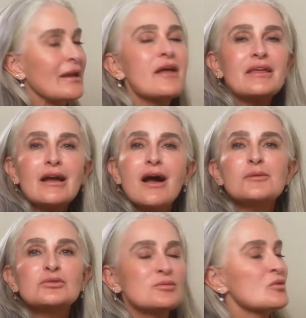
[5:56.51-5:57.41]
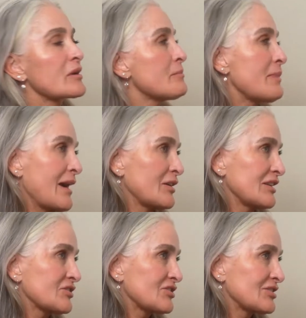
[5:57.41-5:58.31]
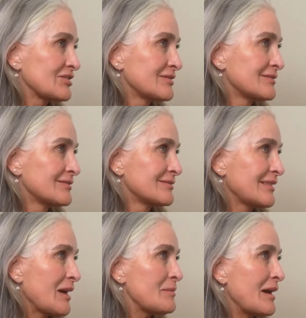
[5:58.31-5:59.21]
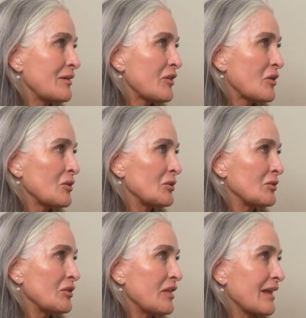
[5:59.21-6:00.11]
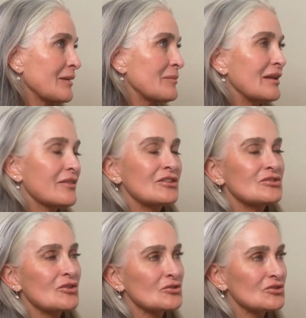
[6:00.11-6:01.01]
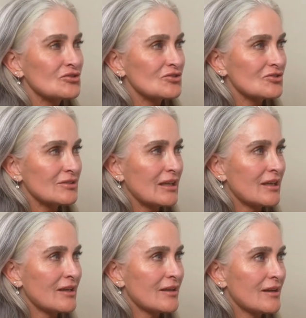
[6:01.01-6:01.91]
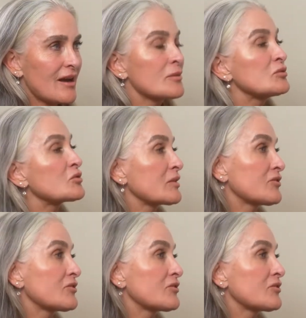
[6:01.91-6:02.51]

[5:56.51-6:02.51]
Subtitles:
I think I was more embarrassed about the whole thing, but the doctors here, I was with